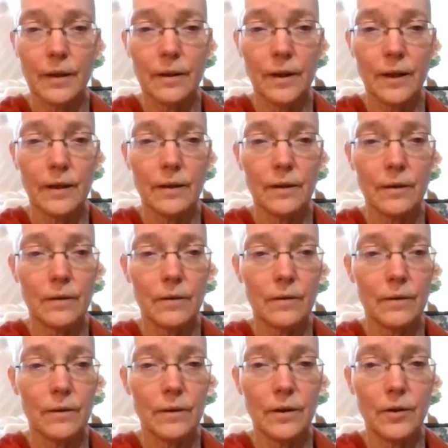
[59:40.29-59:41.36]
that
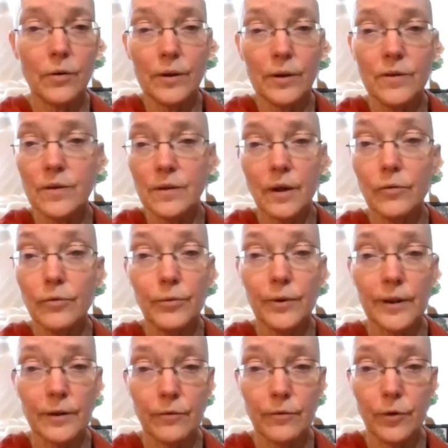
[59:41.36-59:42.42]
there is
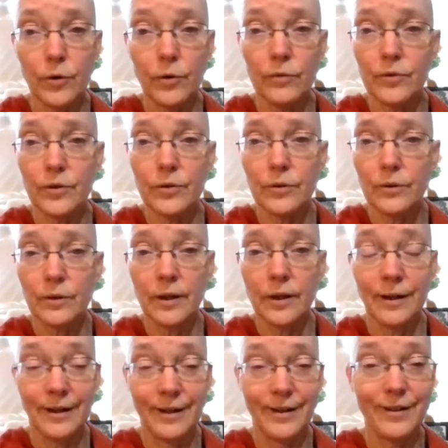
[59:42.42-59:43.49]
suffering involved,
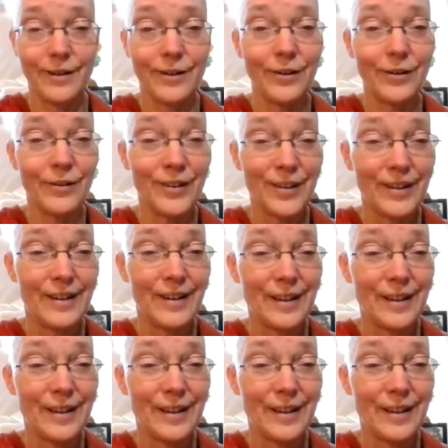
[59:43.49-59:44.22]
you know?